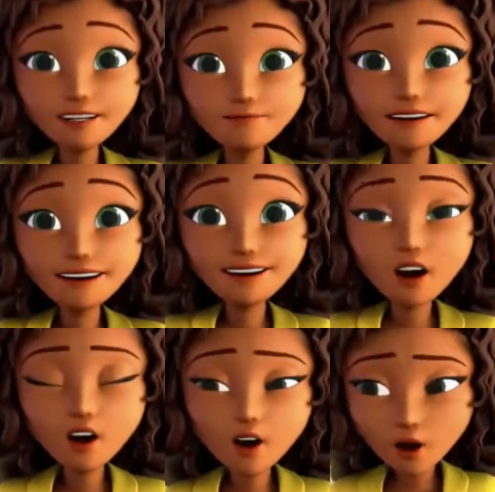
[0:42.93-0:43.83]
can hear me.
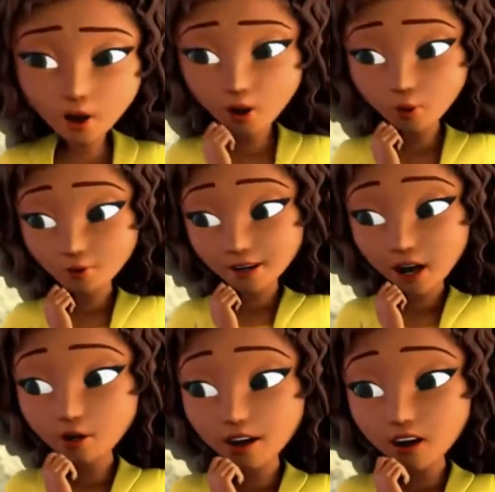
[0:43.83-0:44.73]
It won't be
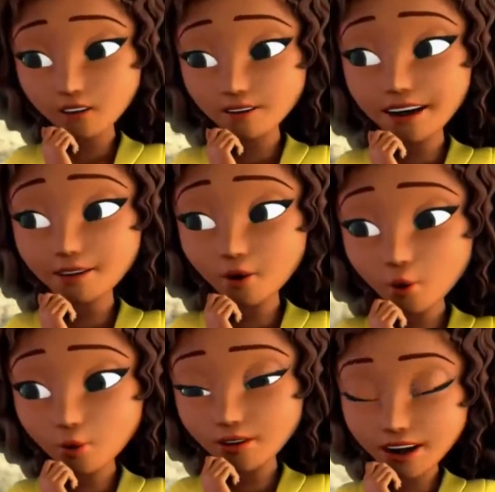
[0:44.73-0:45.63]
loud enough in here,
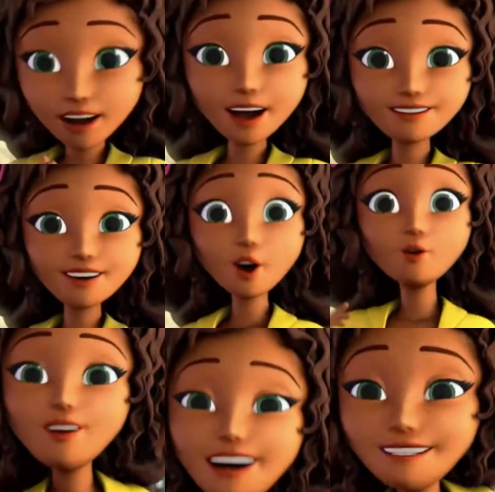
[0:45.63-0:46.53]
though. But I
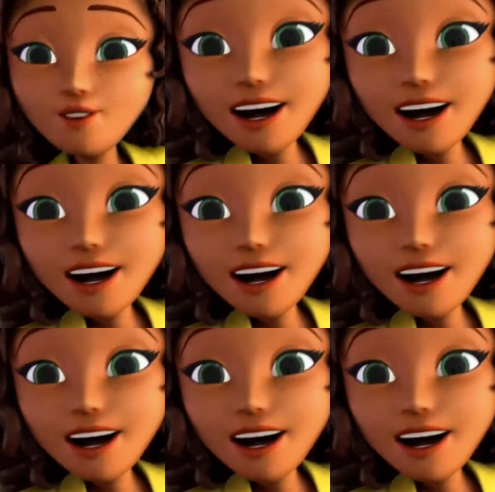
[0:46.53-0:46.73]
know where